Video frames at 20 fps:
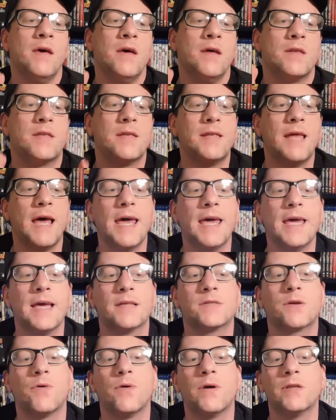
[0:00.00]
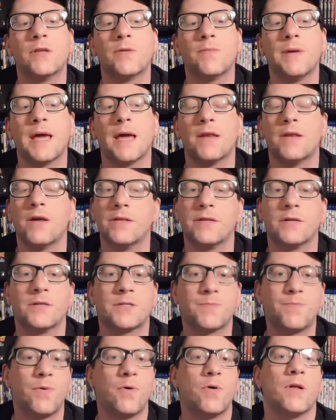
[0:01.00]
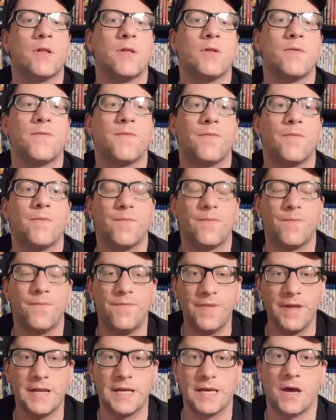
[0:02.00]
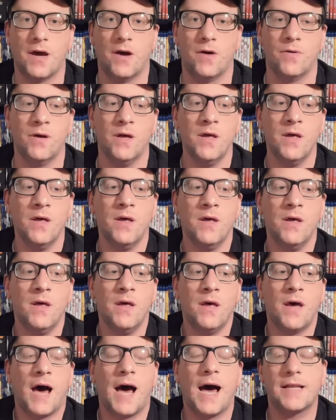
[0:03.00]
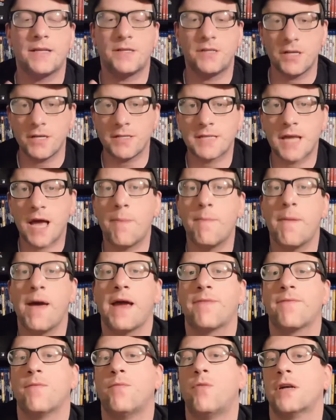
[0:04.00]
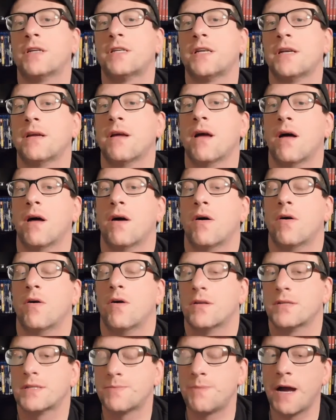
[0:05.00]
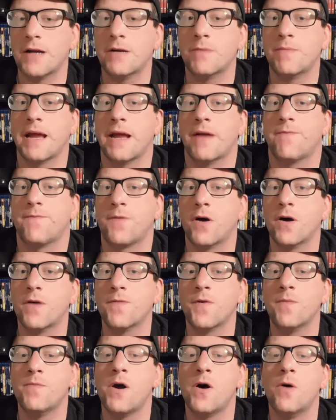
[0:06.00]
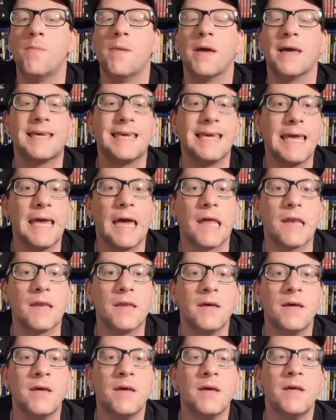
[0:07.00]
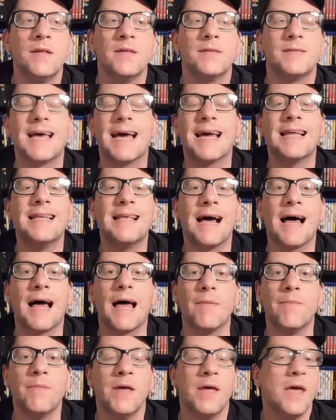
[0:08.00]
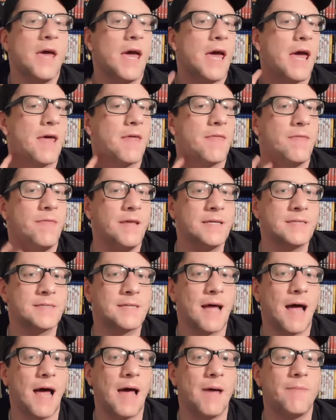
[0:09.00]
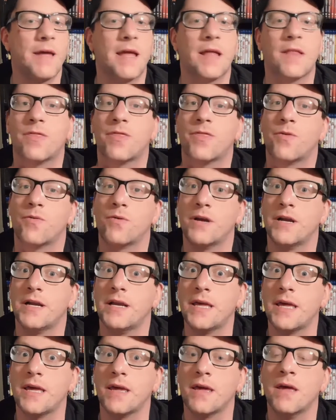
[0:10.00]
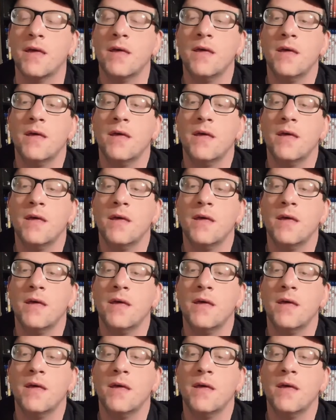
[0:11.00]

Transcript: Today is going to be another spoil video. I just got back from watching Spider-Man Far From Home again, second time, and this time in three D.